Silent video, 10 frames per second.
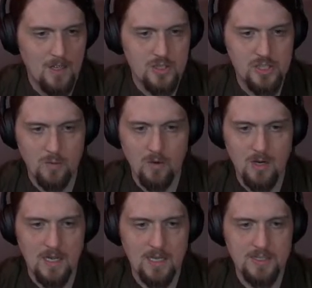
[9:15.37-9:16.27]
She
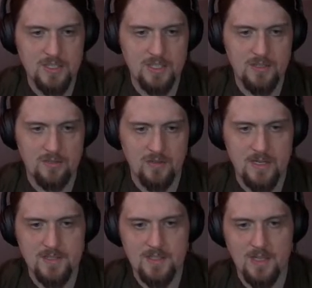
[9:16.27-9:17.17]
wore a hunting
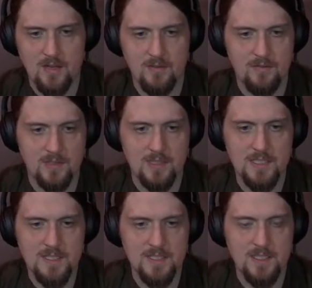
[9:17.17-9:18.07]
dress of
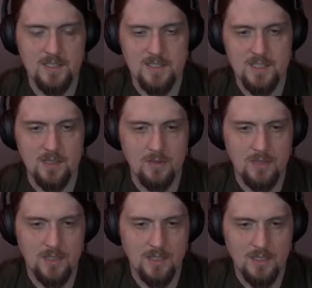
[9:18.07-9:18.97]
glistening
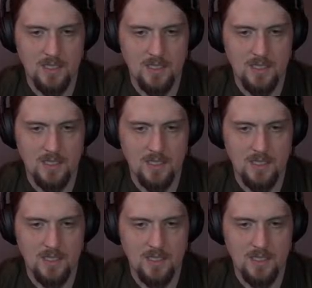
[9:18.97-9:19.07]
silk,